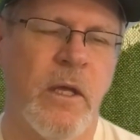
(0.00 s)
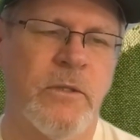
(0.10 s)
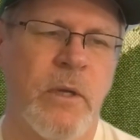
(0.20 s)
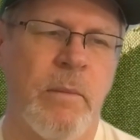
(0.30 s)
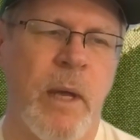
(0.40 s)

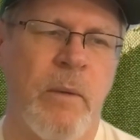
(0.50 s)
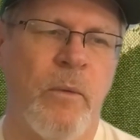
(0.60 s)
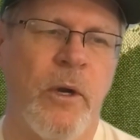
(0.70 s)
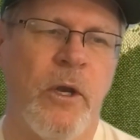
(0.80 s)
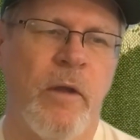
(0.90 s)
So I'm
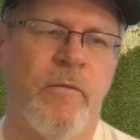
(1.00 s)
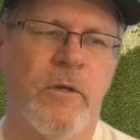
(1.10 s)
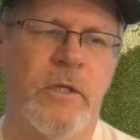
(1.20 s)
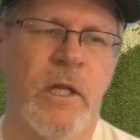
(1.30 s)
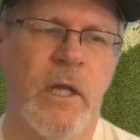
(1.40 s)
wondering if
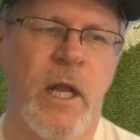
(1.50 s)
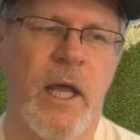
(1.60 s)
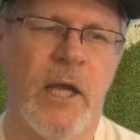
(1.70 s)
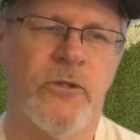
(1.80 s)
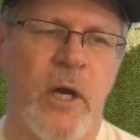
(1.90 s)
there's a little
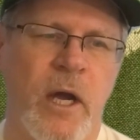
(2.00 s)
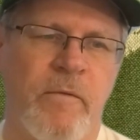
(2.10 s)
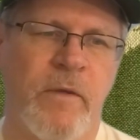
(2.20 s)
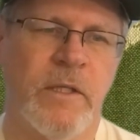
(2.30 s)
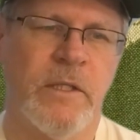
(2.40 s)
extra
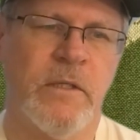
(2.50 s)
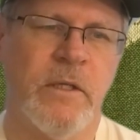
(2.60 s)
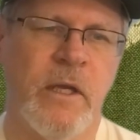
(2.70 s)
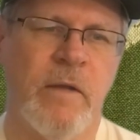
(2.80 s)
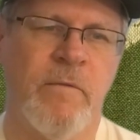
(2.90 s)
offense
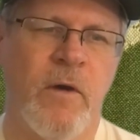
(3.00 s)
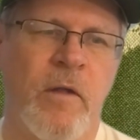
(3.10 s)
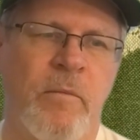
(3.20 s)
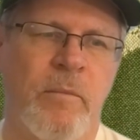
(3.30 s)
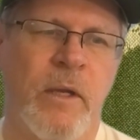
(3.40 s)

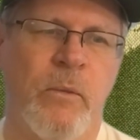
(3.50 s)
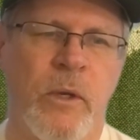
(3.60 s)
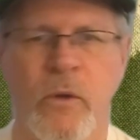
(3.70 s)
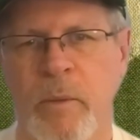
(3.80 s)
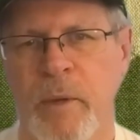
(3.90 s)
involved, but when
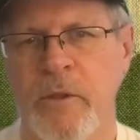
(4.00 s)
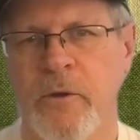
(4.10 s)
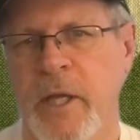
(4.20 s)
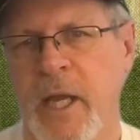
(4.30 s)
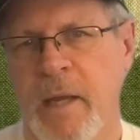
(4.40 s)
you only play
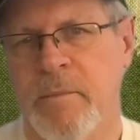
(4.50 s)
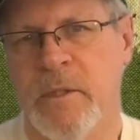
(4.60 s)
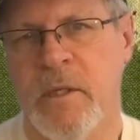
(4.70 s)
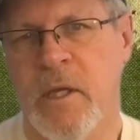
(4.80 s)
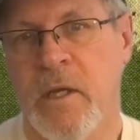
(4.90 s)
30 games,
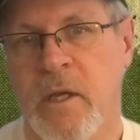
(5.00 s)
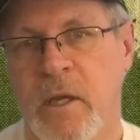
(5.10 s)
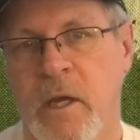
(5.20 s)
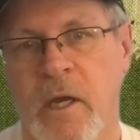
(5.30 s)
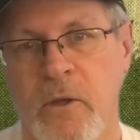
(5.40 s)

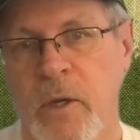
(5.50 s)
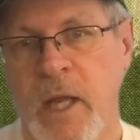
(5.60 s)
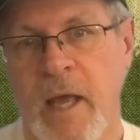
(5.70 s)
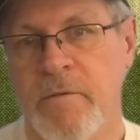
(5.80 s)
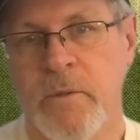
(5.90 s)
you can
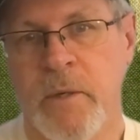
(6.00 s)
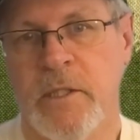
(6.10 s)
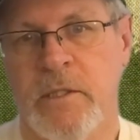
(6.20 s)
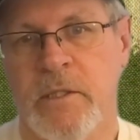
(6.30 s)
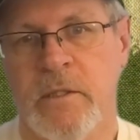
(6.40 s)
have
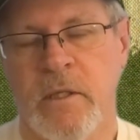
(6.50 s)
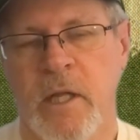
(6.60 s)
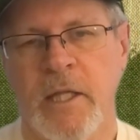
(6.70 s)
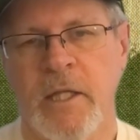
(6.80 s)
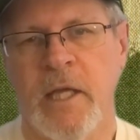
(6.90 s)
stretches
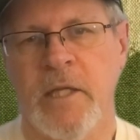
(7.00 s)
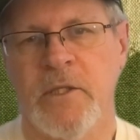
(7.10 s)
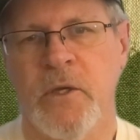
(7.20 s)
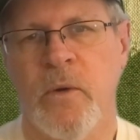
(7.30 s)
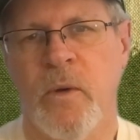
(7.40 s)
like that.
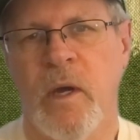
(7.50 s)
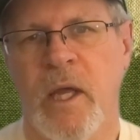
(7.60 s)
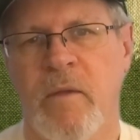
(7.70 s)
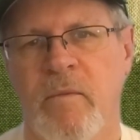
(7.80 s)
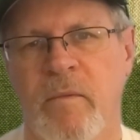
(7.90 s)
So
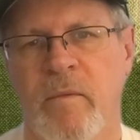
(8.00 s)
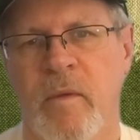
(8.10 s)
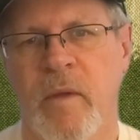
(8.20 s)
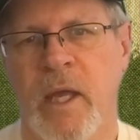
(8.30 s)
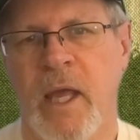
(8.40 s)
I
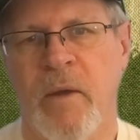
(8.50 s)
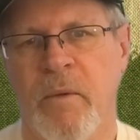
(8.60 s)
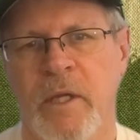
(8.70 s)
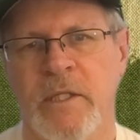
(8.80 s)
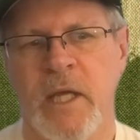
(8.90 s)
can't
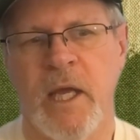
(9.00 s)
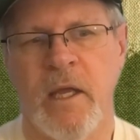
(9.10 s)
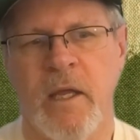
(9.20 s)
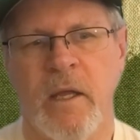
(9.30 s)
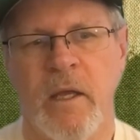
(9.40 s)
really
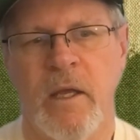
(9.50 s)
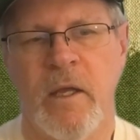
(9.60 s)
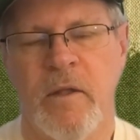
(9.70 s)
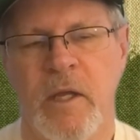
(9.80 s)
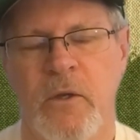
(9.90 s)
say
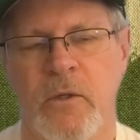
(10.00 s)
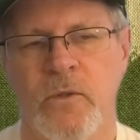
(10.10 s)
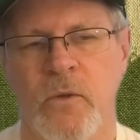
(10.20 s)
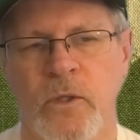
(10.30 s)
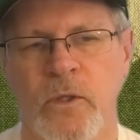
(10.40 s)
that you
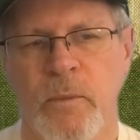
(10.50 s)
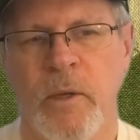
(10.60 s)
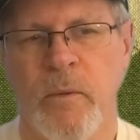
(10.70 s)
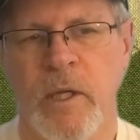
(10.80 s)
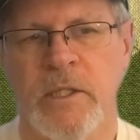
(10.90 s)
score too
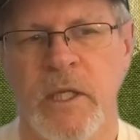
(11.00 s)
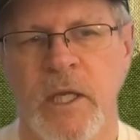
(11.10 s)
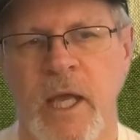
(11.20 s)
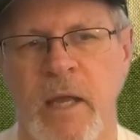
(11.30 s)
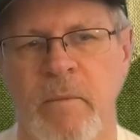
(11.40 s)
many runs in the
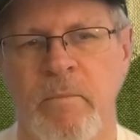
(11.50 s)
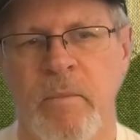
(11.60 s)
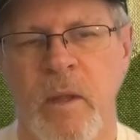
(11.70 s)
game.